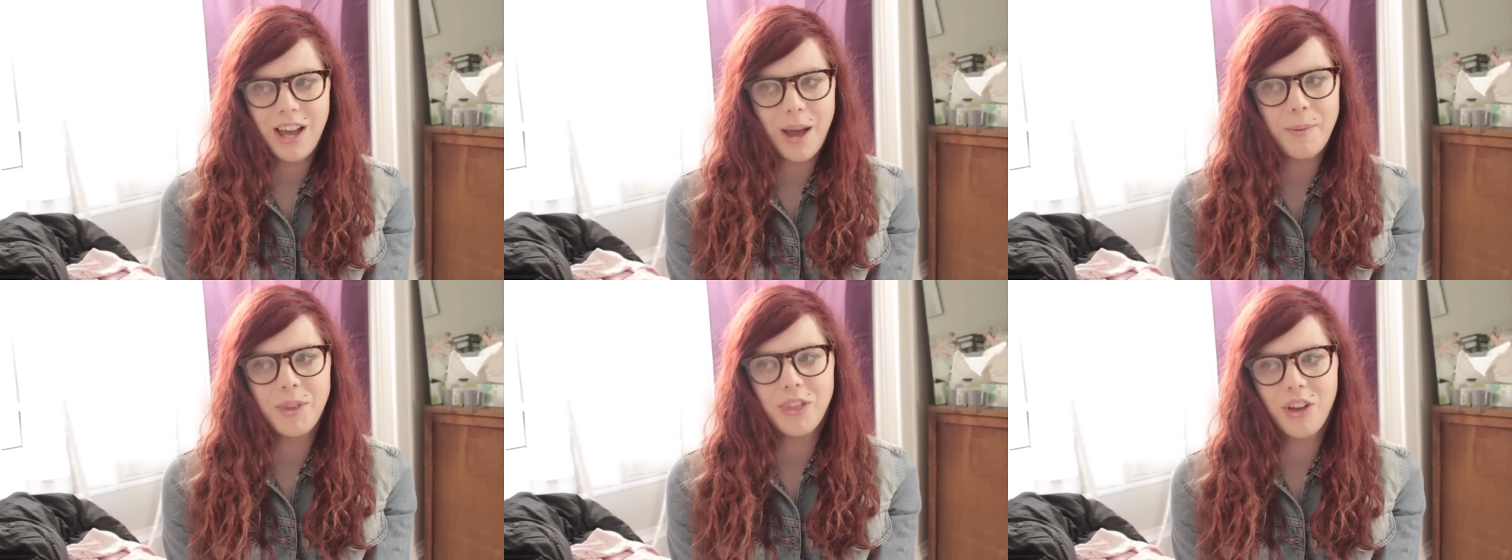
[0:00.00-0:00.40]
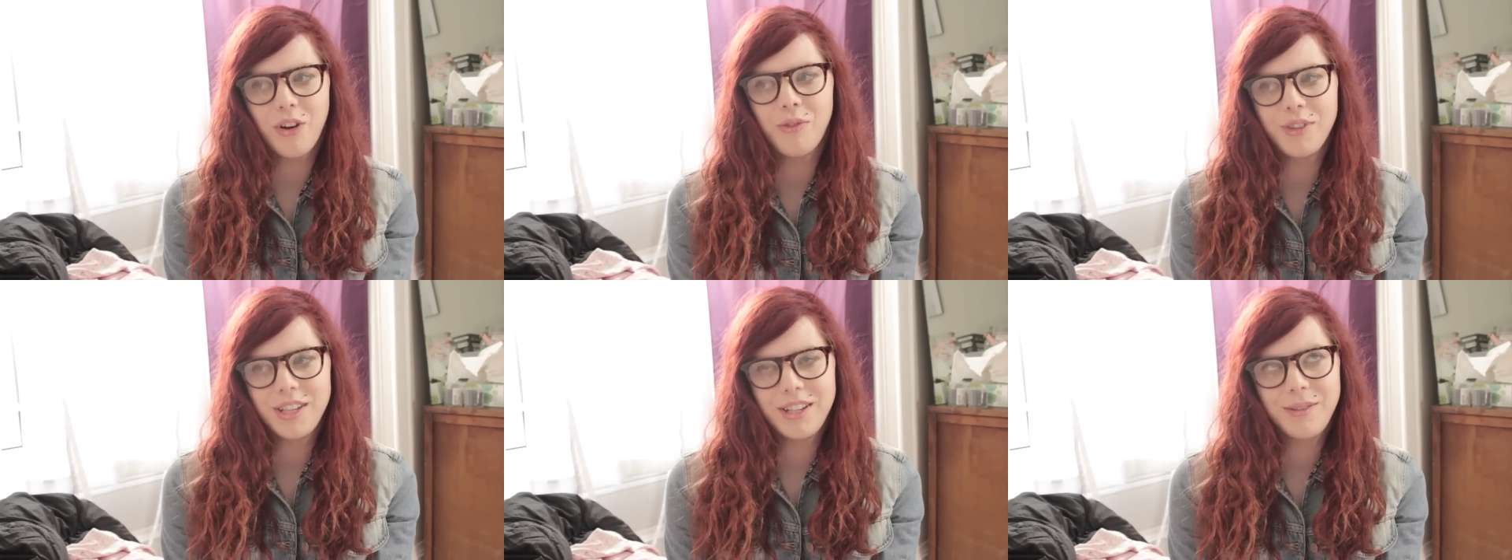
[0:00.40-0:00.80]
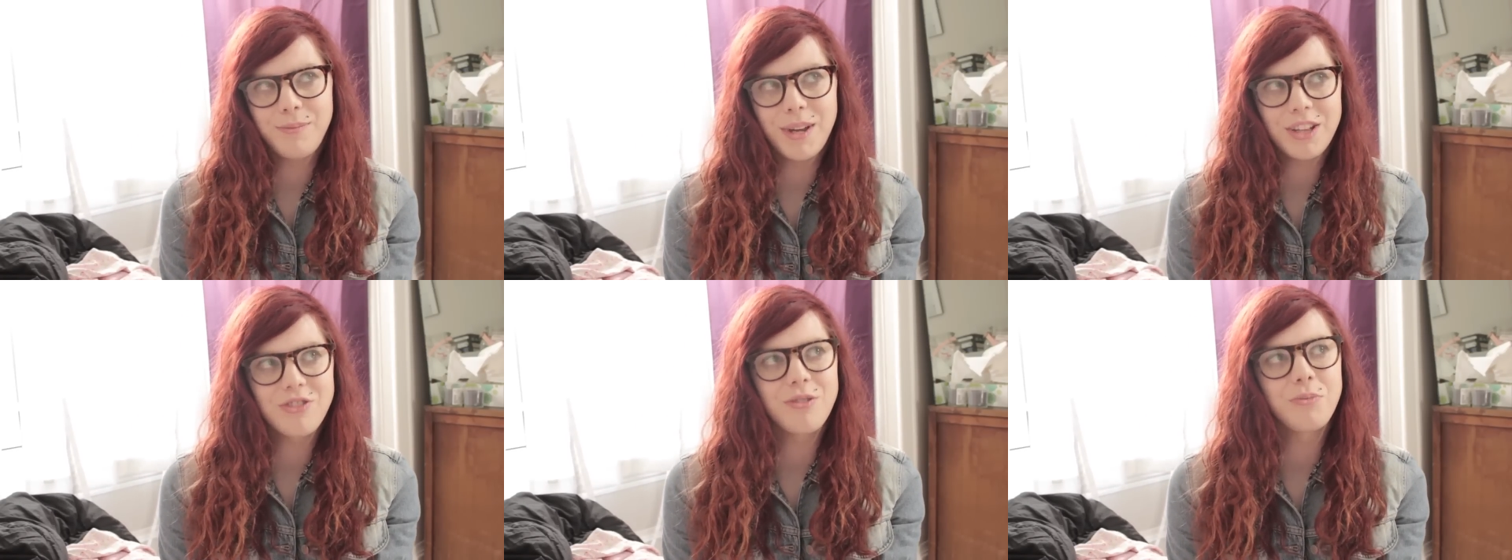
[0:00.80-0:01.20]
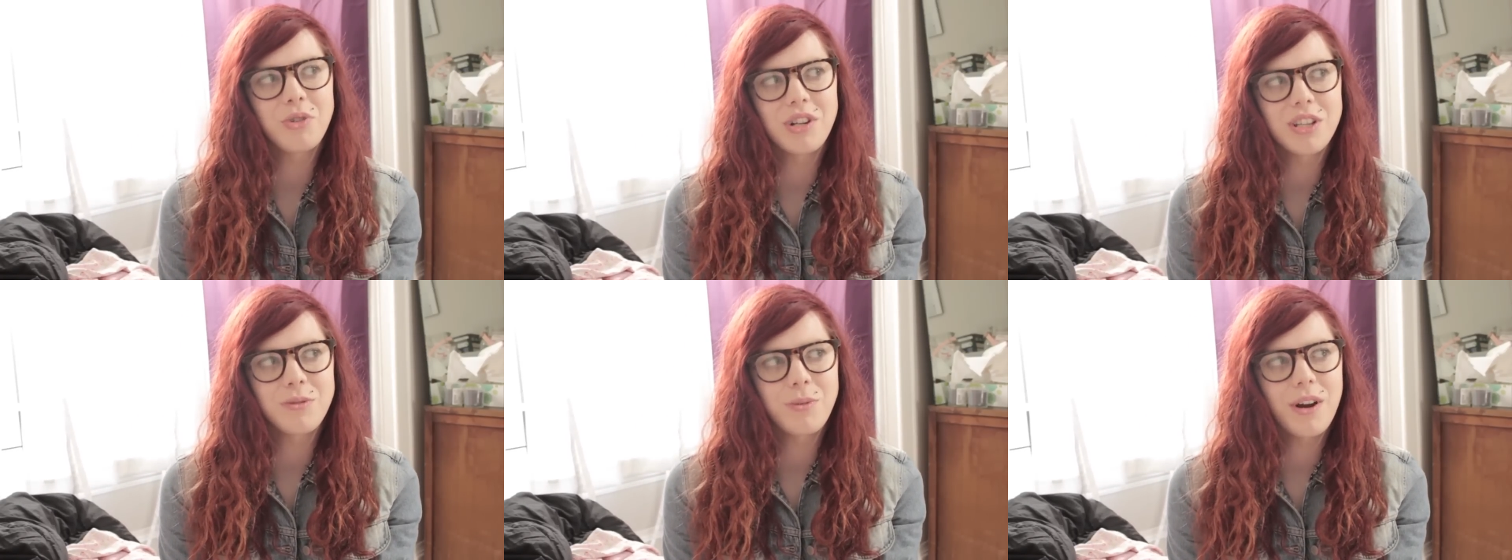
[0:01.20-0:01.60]
I mean, the only mainstream
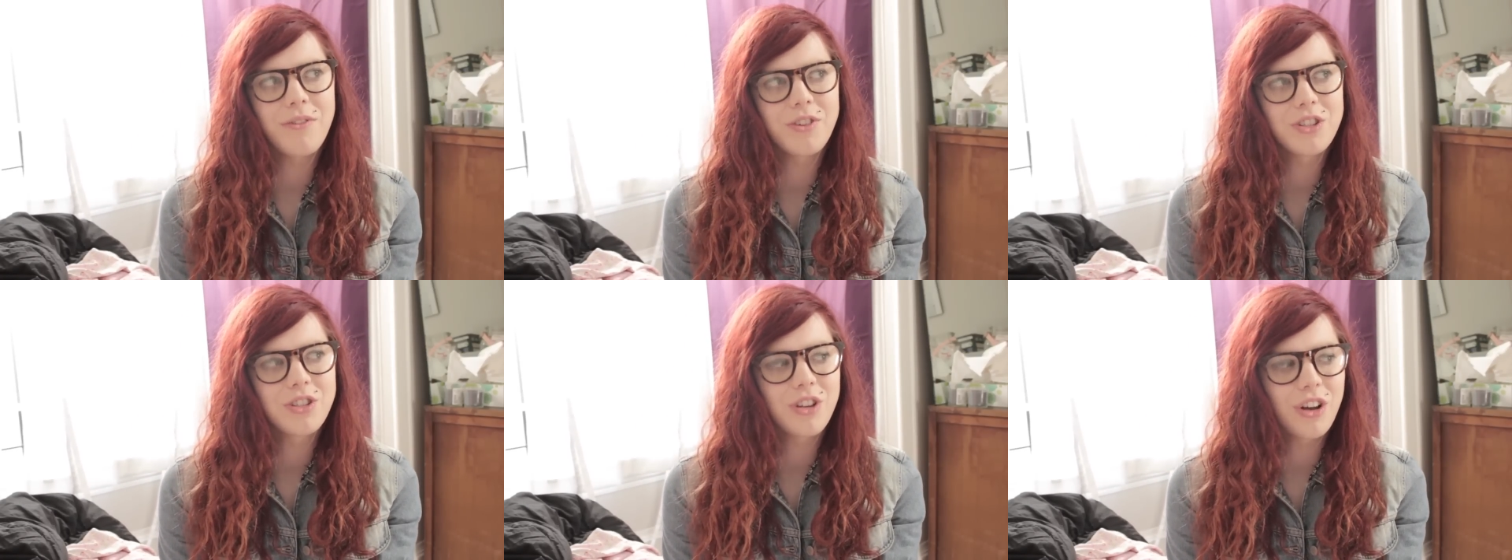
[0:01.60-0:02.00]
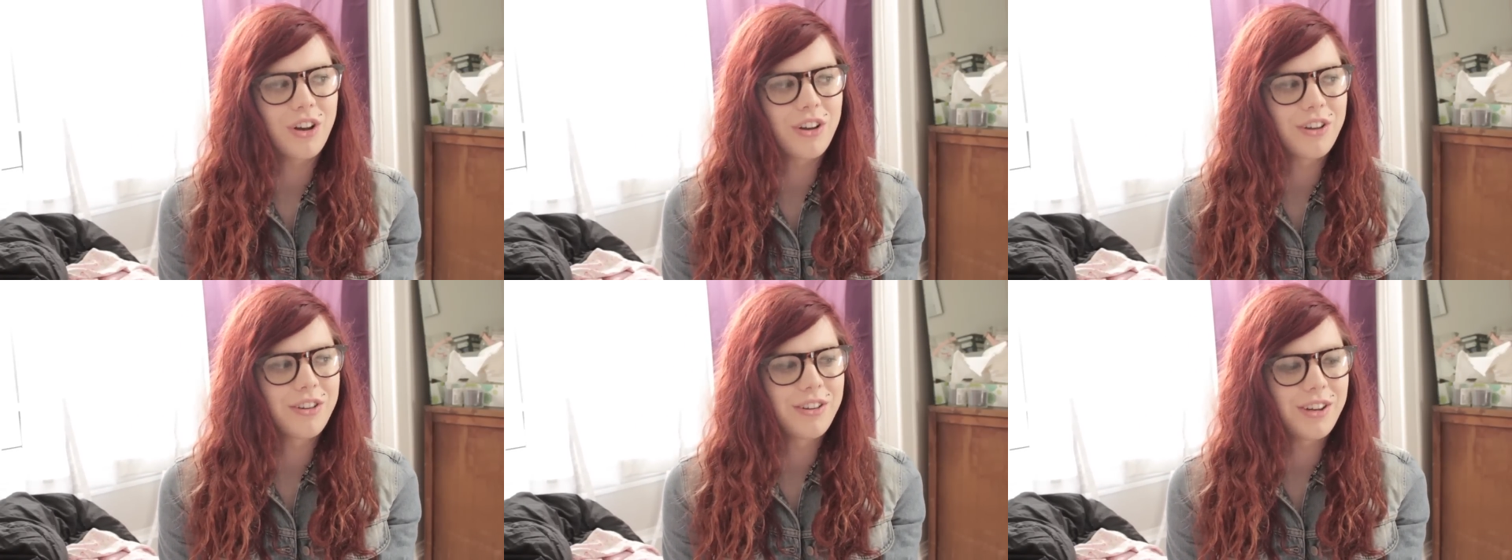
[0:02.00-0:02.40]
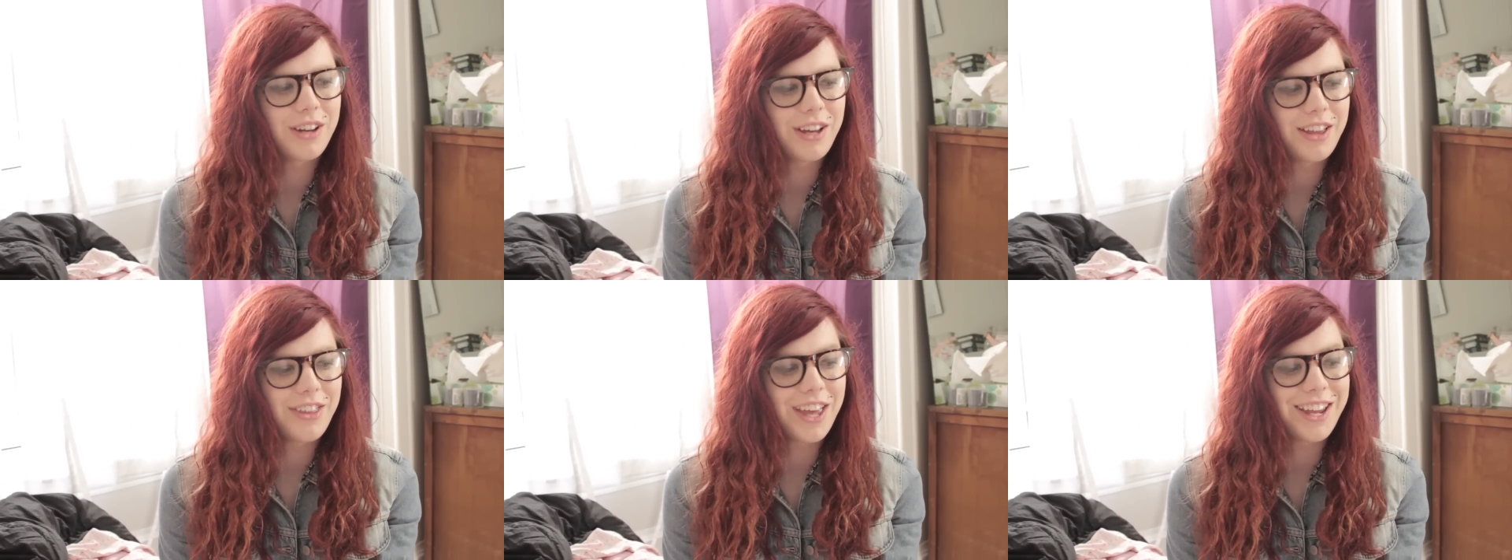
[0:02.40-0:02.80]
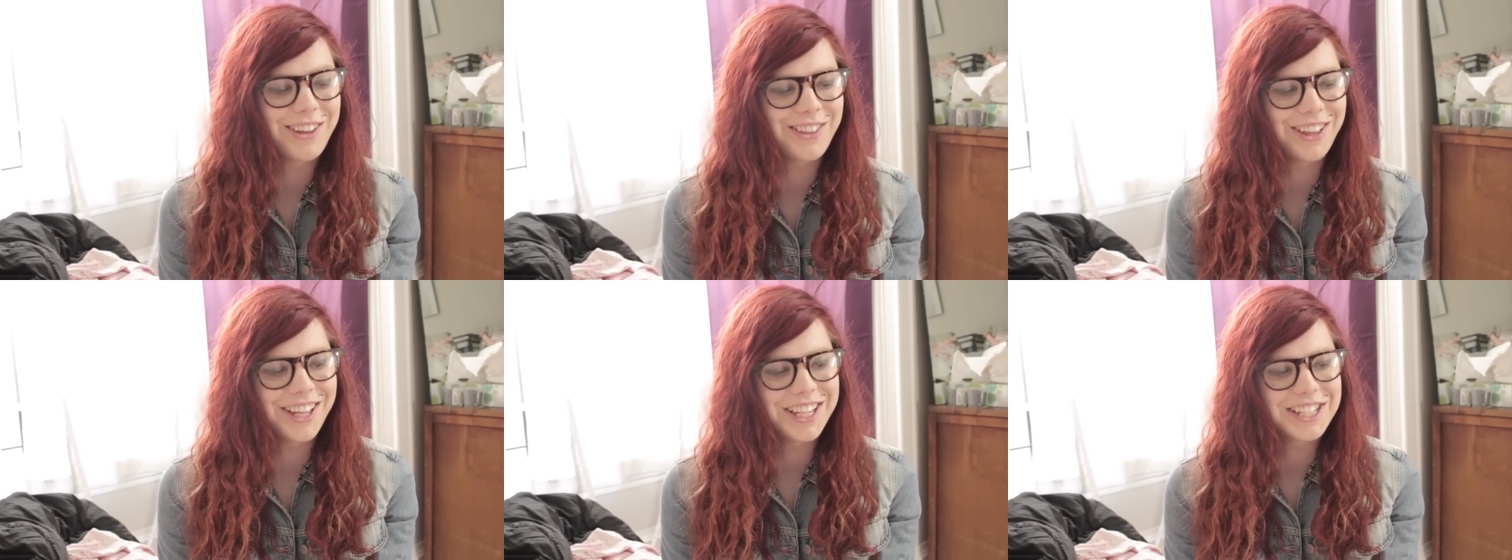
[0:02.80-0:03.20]
trans porn I ever saw that I
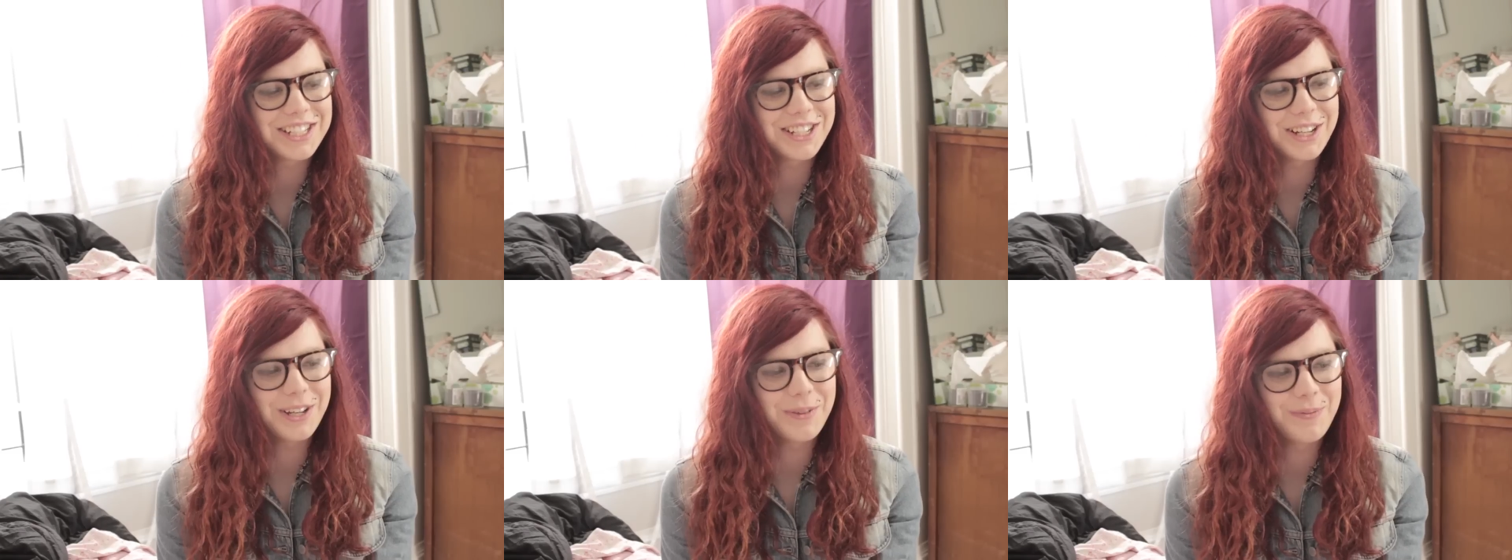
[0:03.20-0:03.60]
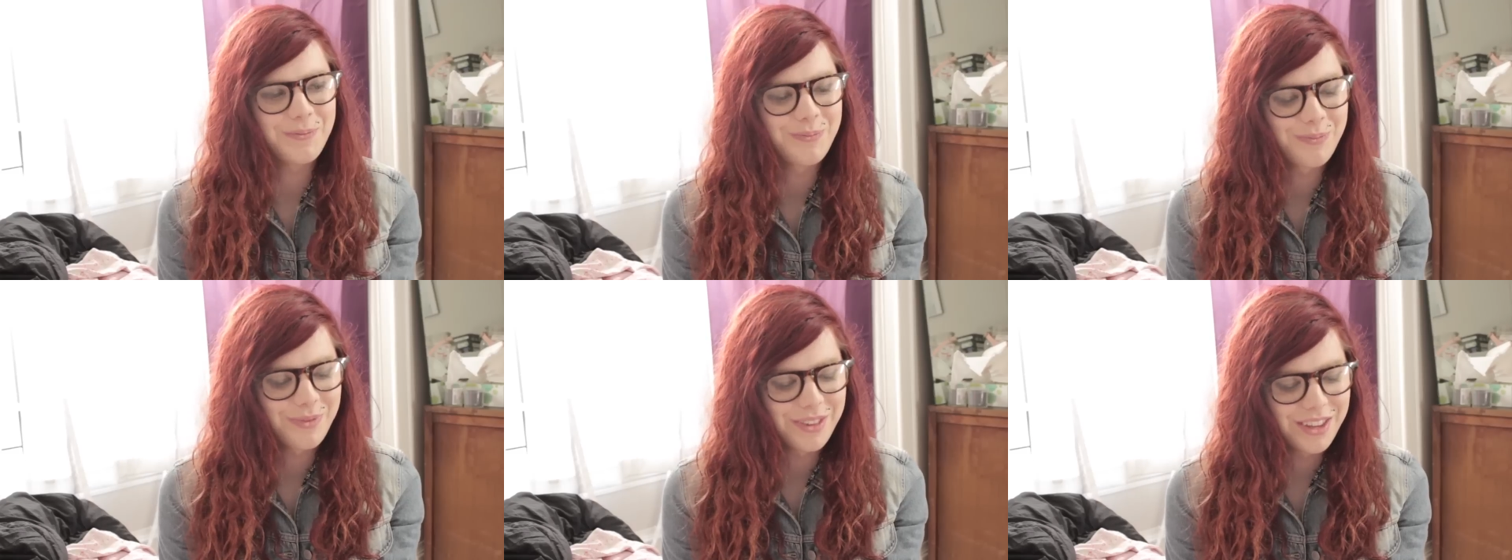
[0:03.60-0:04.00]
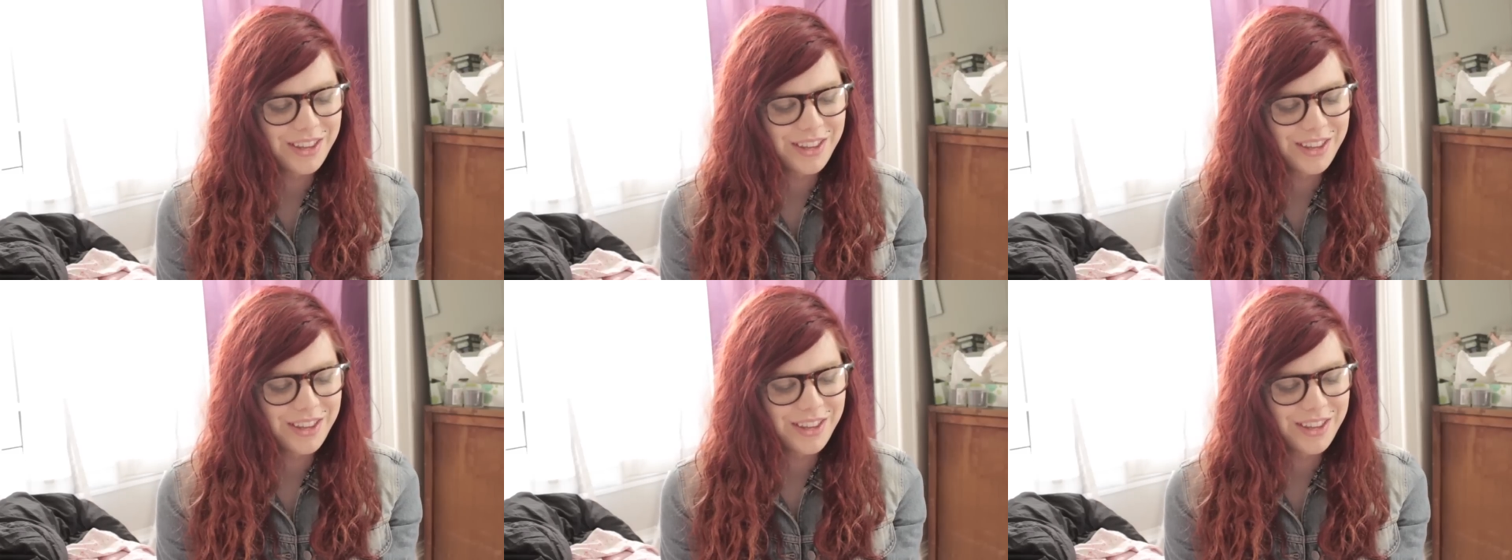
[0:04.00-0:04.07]
liked, um,